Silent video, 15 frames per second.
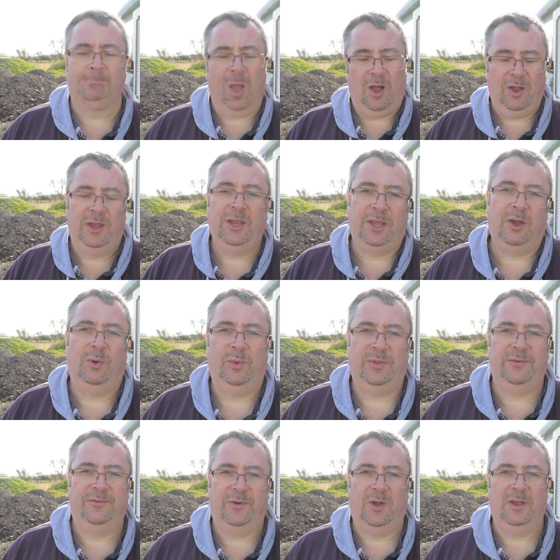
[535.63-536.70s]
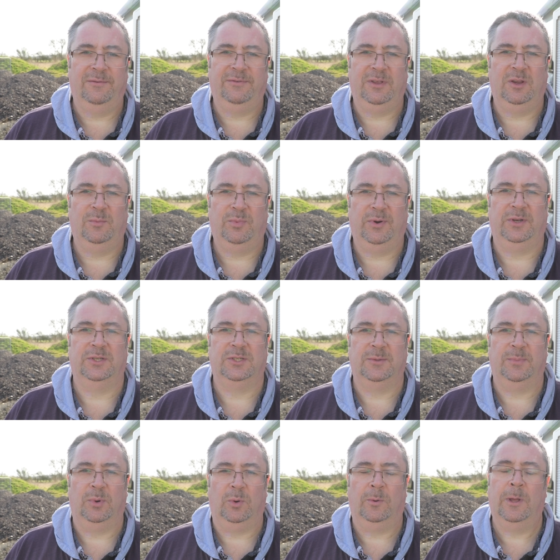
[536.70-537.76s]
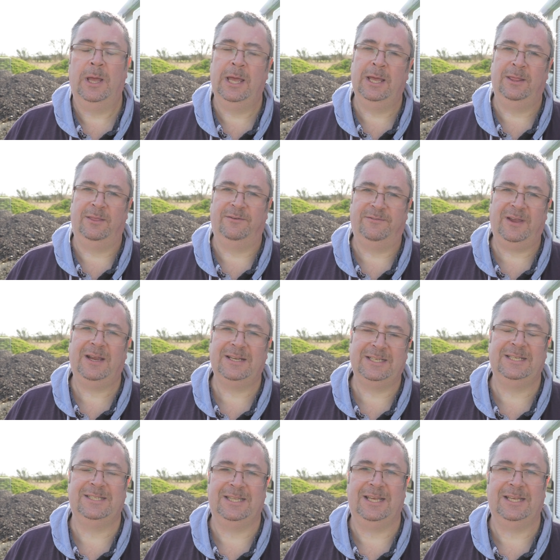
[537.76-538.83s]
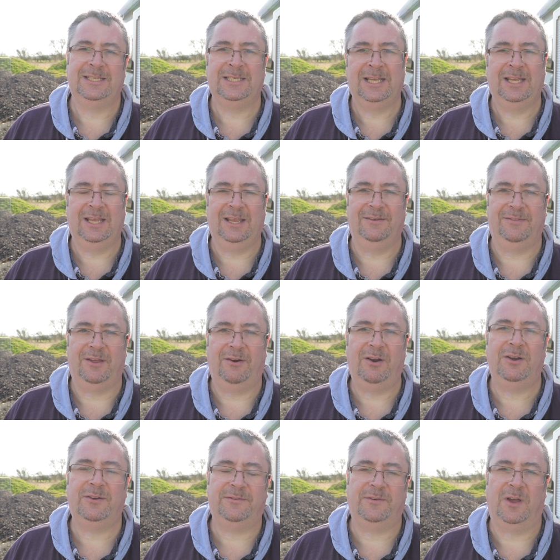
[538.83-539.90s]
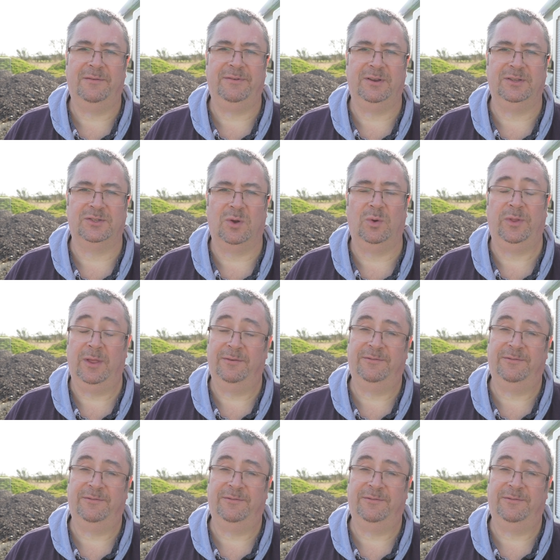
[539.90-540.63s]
I go with the 5-year principle, and the fact is this: if they're under 5 years old, they're